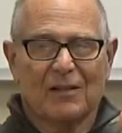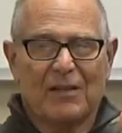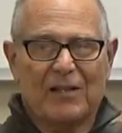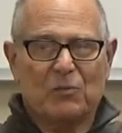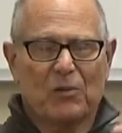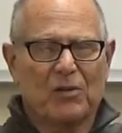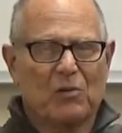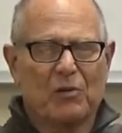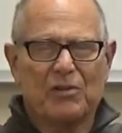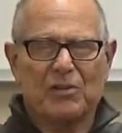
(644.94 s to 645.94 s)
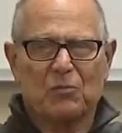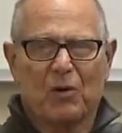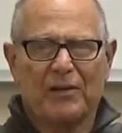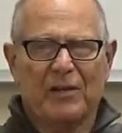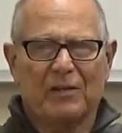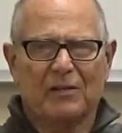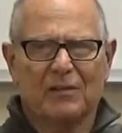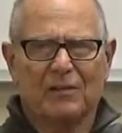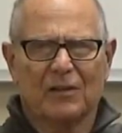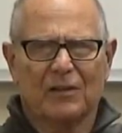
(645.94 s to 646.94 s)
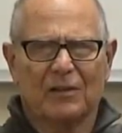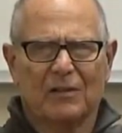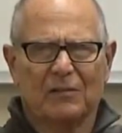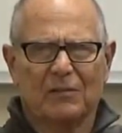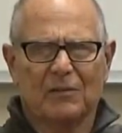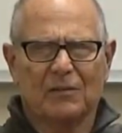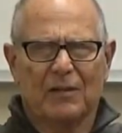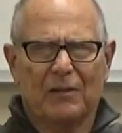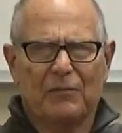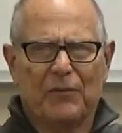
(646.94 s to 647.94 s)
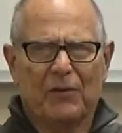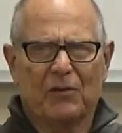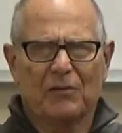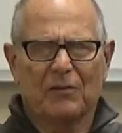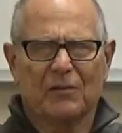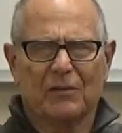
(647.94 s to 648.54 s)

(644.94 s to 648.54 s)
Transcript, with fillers: that's one of the reasons why they, they feared